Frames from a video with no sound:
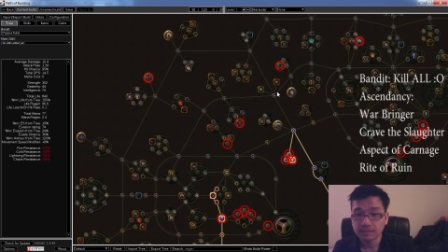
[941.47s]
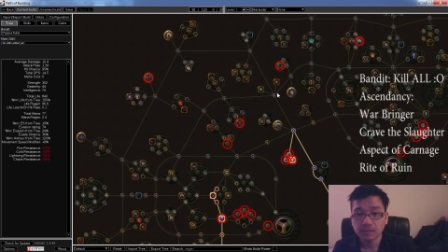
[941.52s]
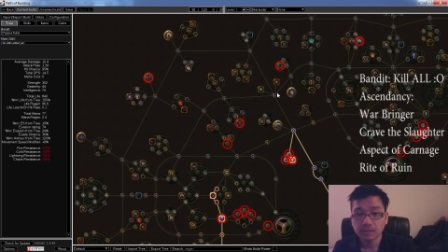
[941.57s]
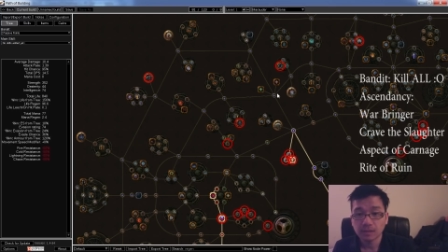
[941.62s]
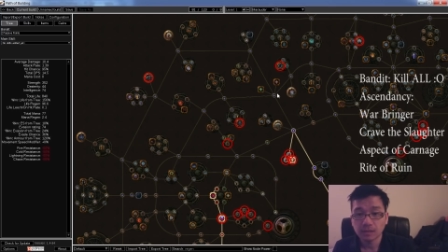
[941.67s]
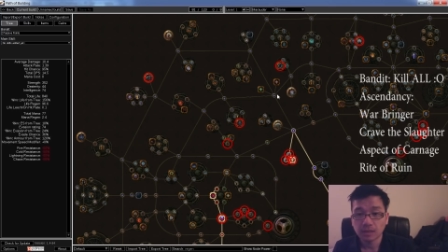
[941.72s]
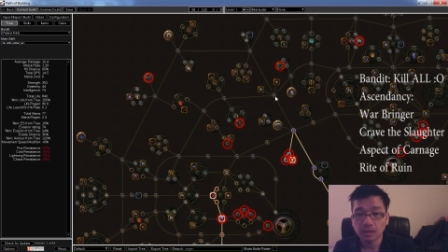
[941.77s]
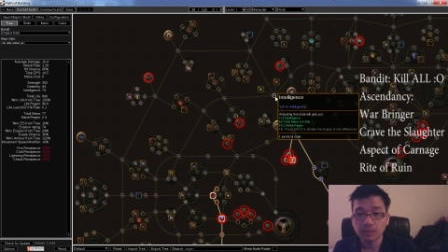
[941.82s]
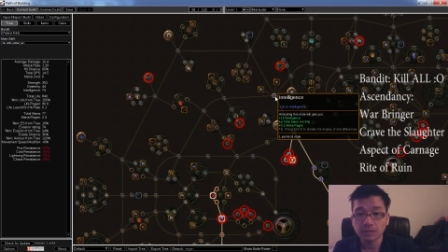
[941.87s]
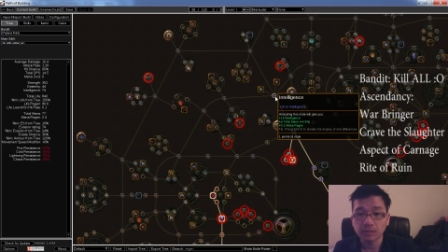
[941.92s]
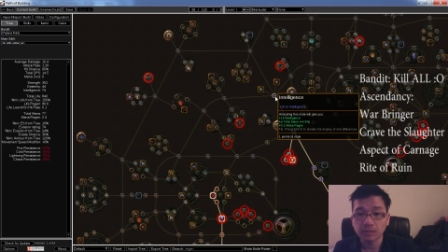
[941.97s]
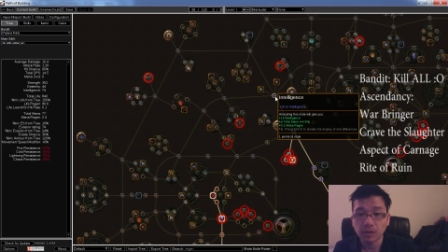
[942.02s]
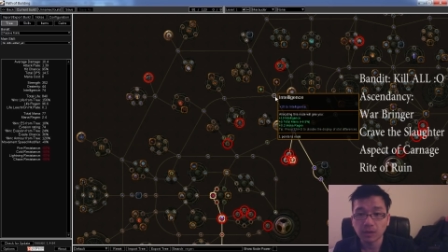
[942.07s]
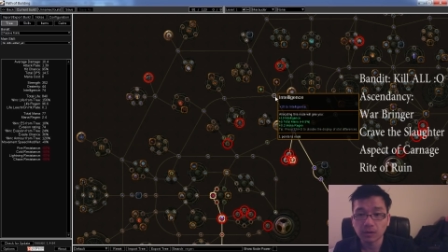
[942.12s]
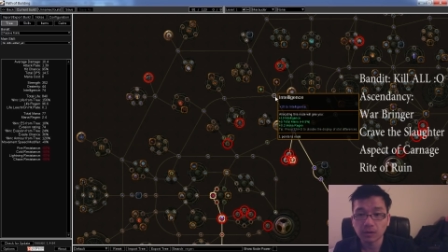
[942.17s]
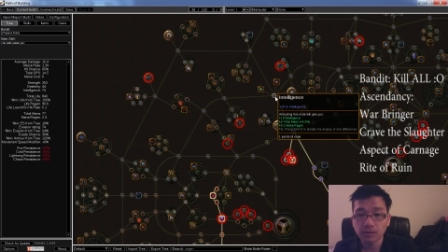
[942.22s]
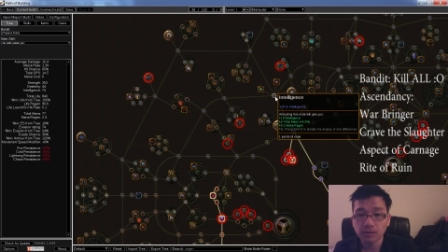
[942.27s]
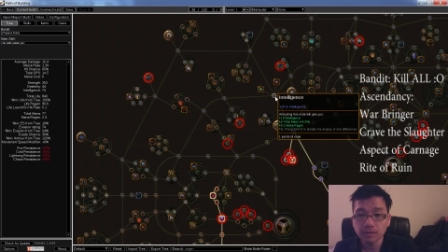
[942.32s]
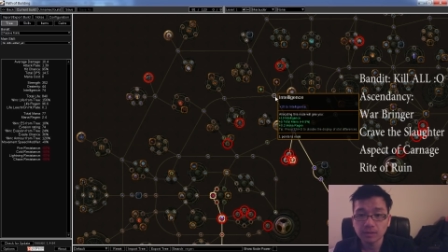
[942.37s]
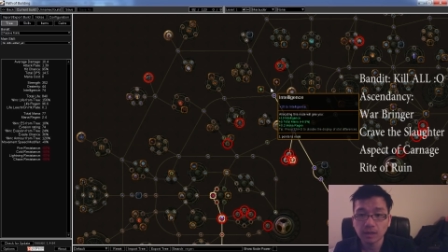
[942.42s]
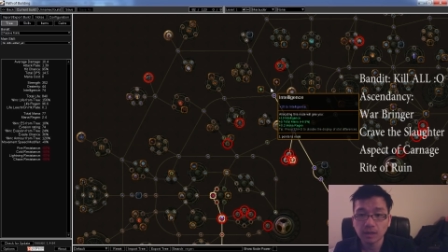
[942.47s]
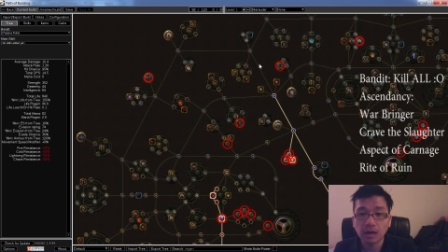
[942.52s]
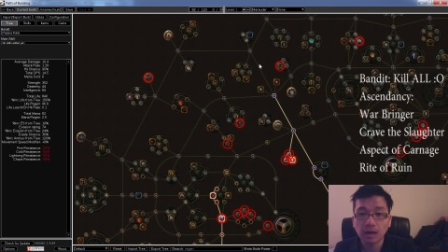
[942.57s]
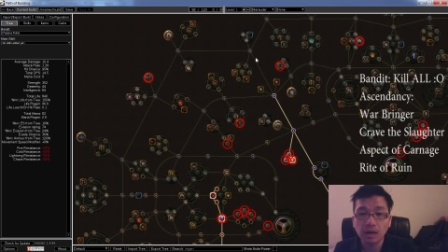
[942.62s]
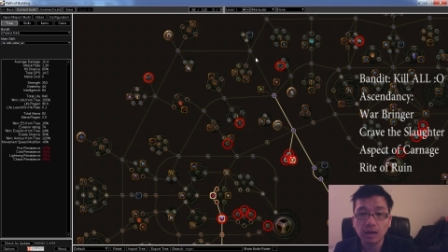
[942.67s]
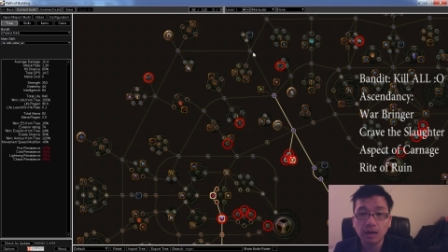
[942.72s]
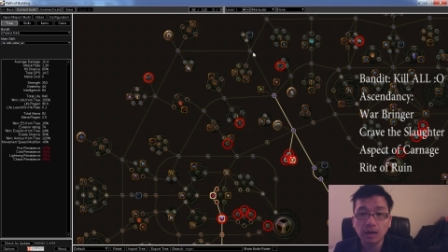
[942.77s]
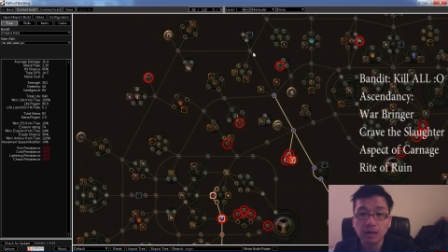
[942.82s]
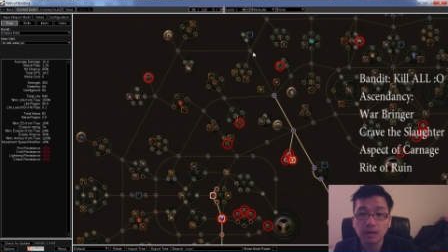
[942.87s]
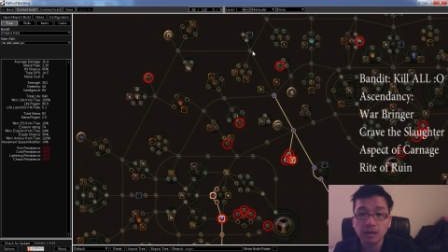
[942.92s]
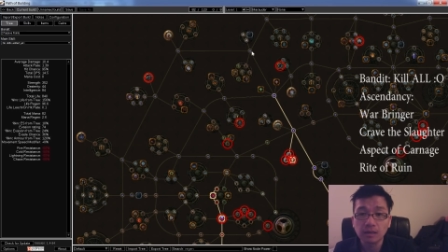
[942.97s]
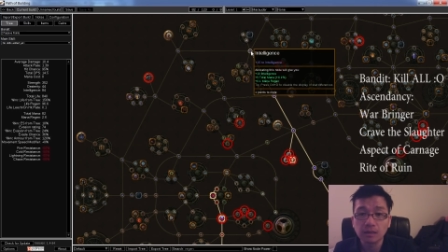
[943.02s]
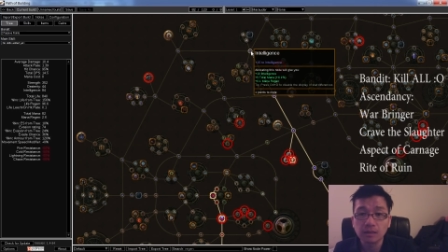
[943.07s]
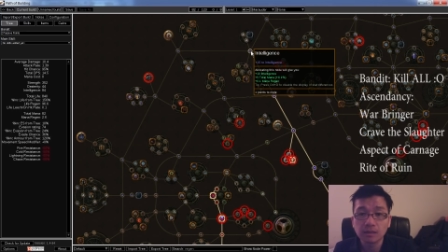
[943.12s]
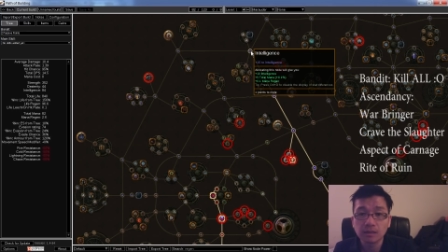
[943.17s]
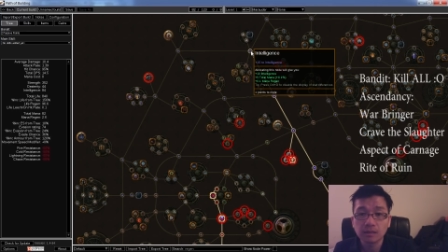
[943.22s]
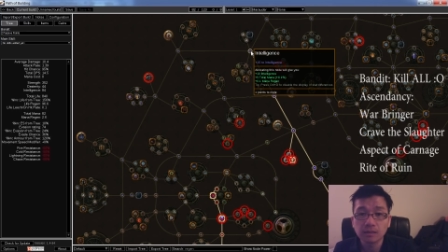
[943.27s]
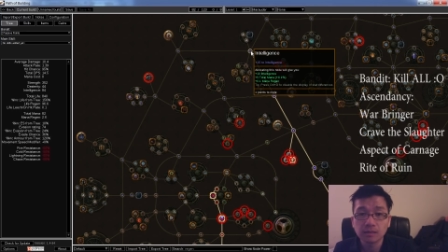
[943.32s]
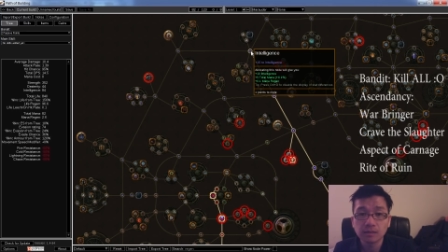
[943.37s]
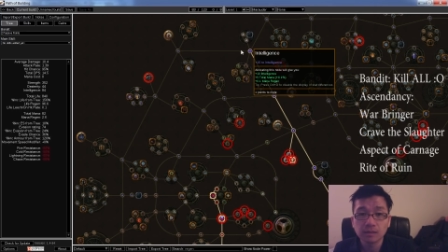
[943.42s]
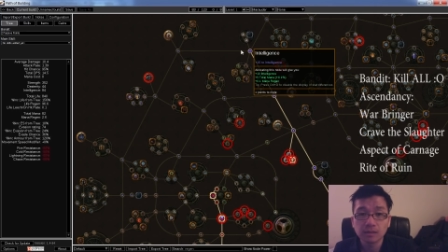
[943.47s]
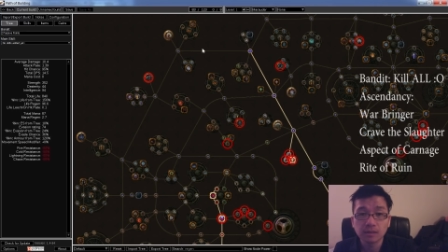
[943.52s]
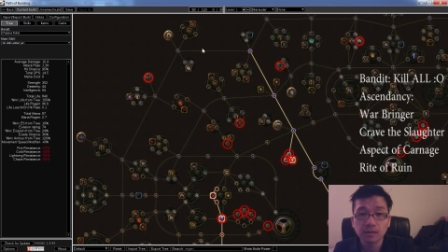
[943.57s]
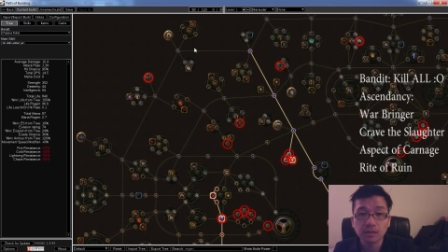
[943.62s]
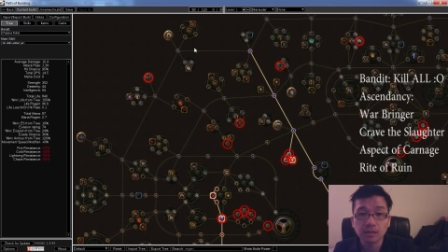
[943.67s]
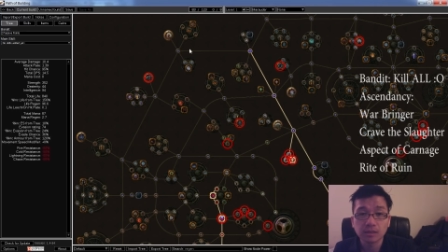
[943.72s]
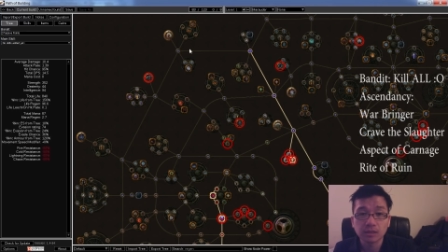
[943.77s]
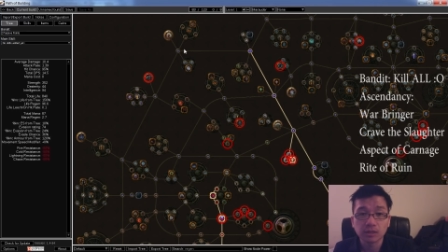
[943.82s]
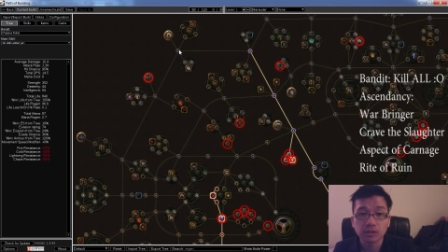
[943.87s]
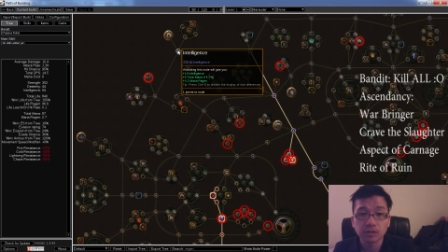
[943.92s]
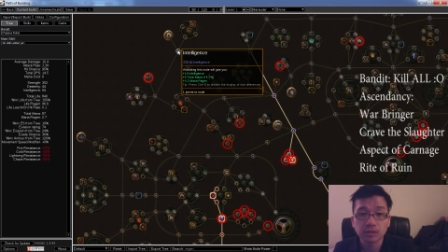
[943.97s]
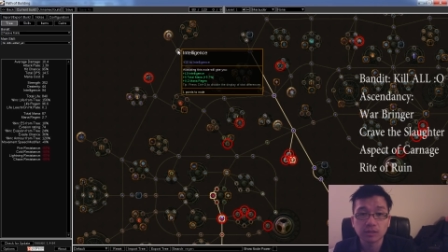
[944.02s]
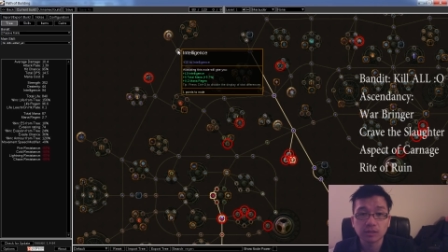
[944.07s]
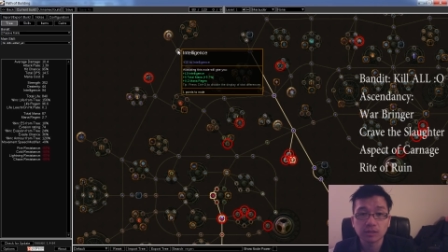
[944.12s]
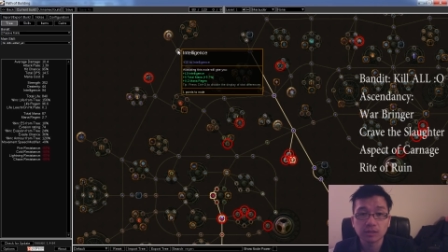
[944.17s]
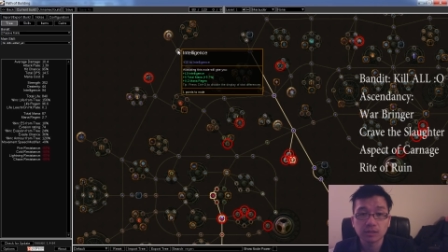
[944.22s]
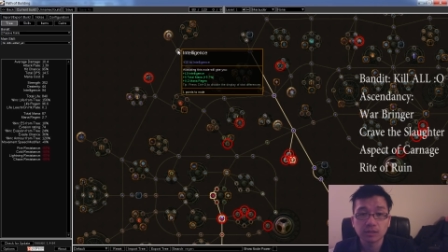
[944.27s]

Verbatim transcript: keep going. Uh, intelligence,